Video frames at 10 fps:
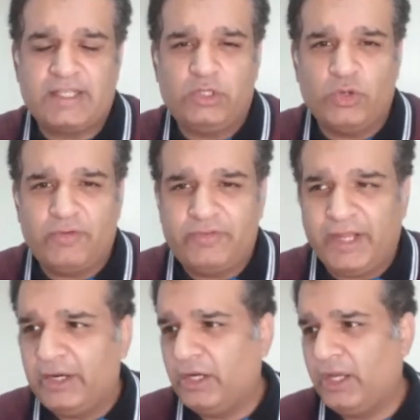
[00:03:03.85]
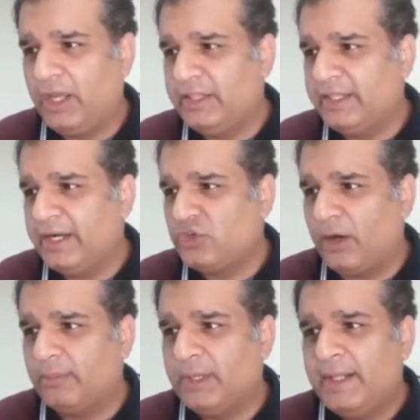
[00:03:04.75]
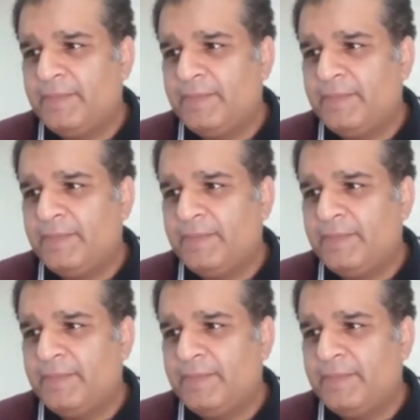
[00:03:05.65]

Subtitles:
that you have done in that job.